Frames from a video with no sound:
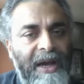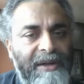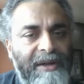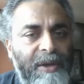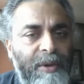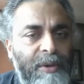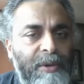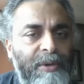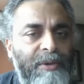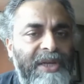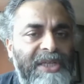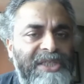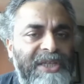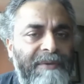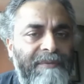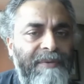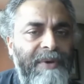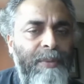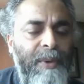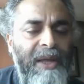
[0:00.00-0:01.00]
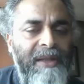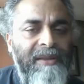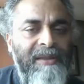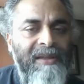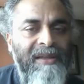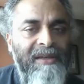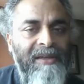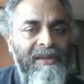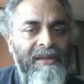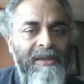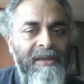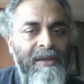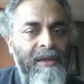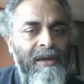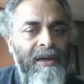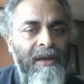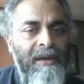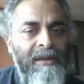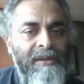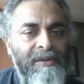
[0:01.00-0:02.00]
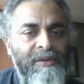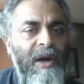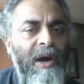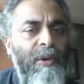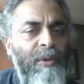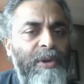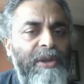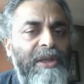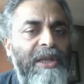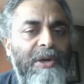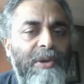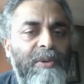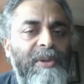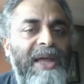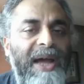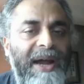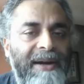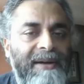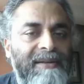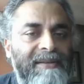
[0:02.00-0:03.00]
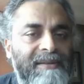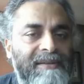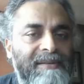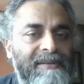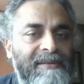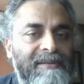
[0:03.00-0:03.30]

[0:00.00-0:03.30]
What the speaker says: Are they going to reach everyone? So how do they do that?